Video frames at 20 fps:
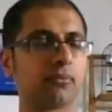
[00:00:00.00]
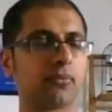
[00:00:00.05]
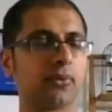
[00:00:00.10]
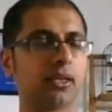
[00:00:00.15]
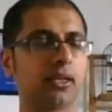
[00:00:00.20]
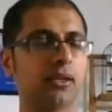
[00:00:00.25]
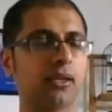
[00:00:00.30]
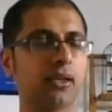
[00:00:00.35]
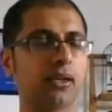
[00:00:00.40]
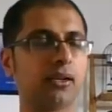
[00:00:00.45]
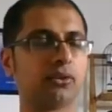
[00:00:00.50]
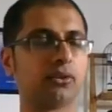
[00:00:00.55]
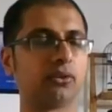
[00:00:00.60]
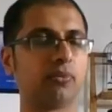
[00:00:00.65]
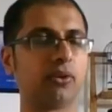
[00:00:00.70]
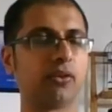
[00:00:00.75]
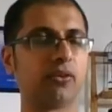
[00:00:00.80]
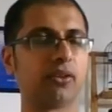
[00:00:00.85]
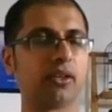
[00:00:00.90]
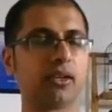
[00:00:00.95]
And as you
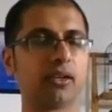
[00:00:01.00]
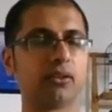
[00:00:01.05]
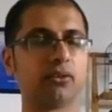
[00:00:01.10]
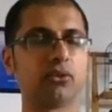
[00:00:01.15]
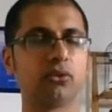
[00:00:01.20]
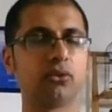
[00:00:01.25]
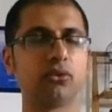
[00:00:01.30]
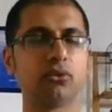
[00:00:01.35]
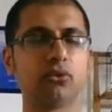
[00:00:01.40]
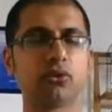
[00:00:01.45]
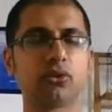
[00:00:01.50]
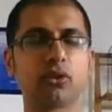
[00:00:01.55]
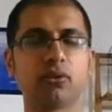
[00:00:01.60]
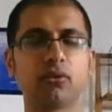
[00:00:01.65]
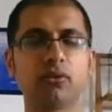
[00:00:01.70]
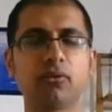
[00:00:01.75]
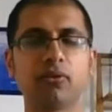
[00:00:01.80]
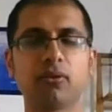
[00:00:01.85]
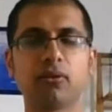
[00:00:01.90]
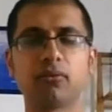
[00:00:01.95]
breathe out, you
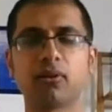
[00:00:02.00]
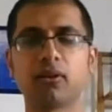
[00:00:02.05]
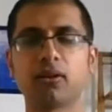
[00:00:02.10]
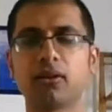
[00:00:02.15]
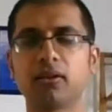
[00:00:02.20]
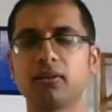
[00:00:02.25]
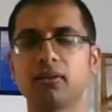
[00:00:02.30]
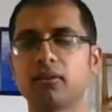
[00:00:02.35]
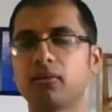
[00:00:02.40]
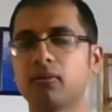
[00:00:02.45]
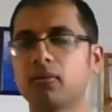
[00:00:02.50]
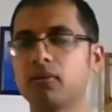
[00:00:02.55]
turn to the right.